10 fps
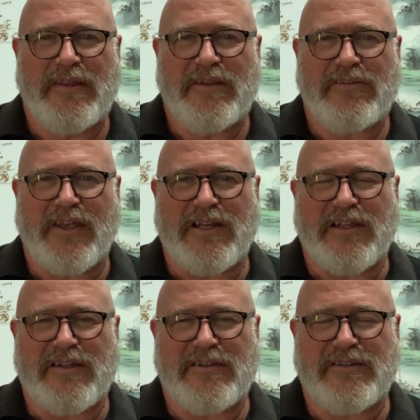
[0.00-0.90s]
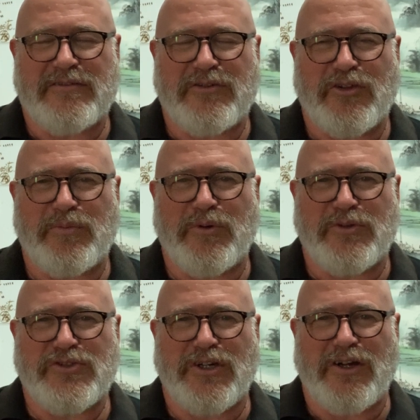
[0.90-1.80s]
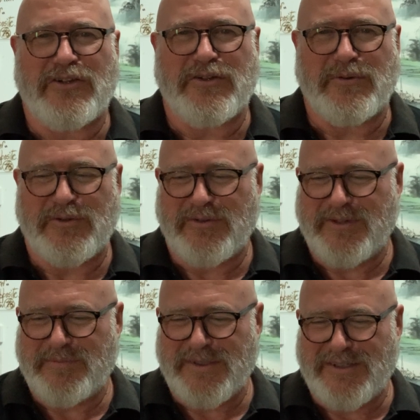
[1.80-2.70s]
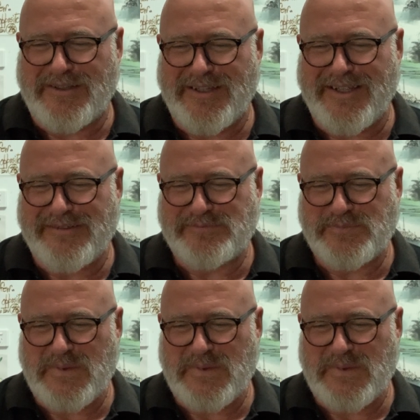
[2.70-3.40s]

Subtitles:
sell your firstborn child to us or something like that.